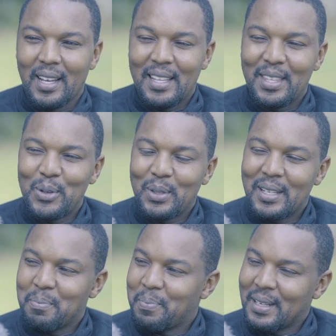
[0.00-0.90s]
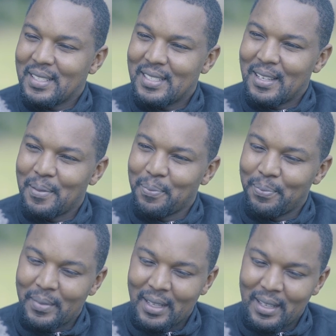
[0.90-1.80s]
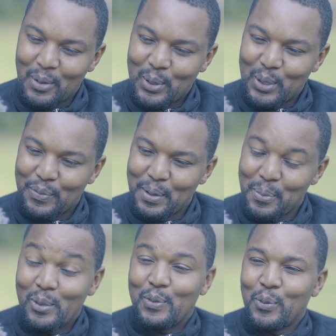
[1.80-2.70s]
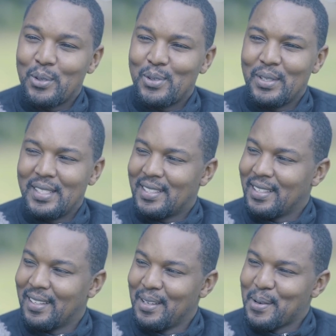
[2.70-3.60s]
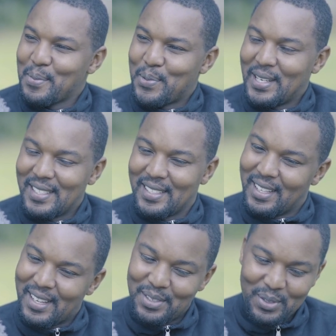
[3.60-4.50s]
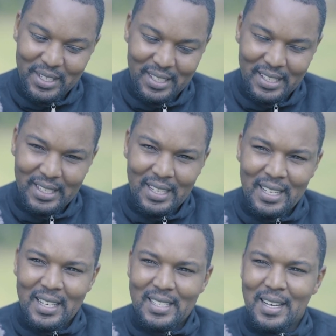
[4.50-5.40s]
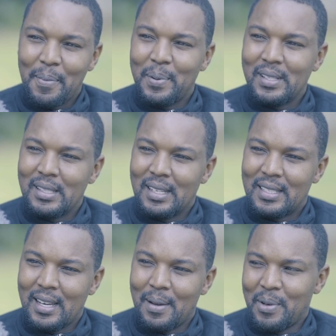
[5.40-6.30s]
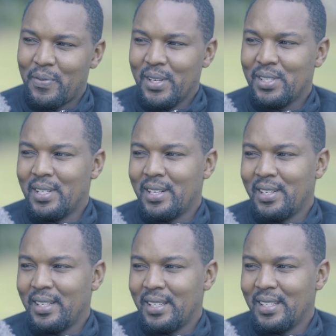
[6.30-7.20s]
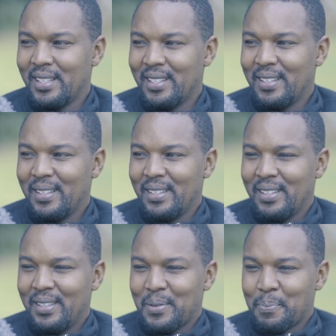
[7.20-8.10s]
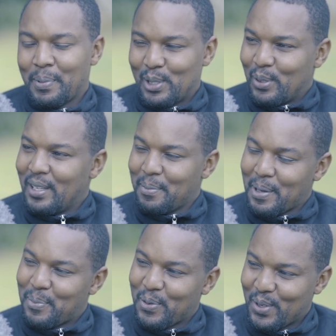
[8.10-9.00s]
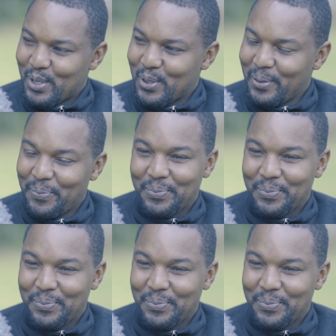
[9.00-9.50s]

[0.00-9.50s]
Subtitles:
I think on that part, I'm one of the most fortunate breeders in the country. It happened that I am a veterinary personnel by profession.